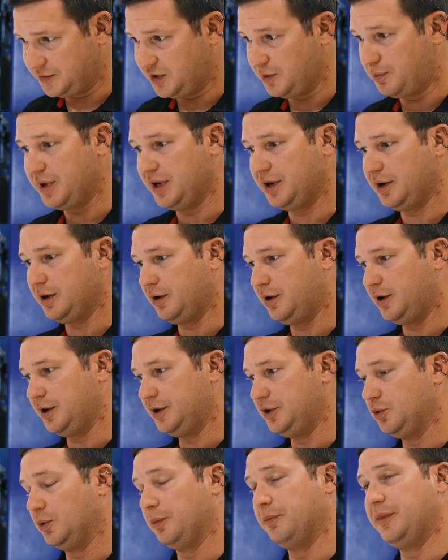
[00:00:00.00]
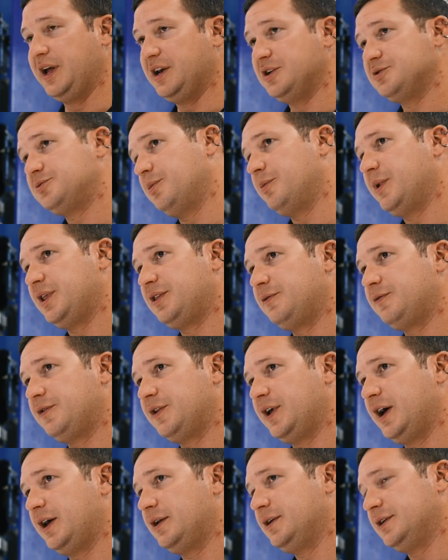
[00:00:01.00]
dependent on your management method
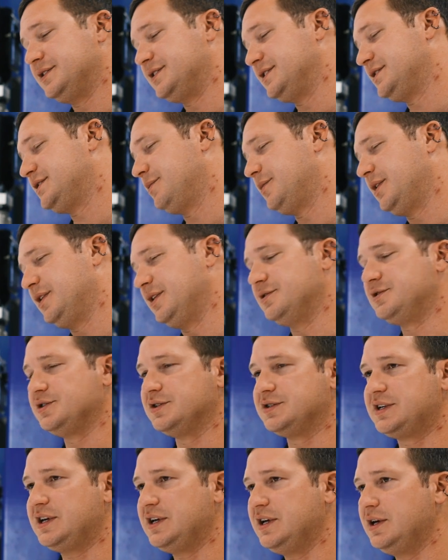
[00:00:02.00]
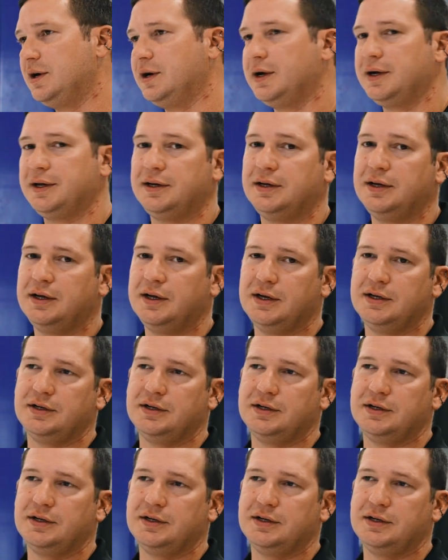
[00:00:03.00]
for that. Is it something that's just key on?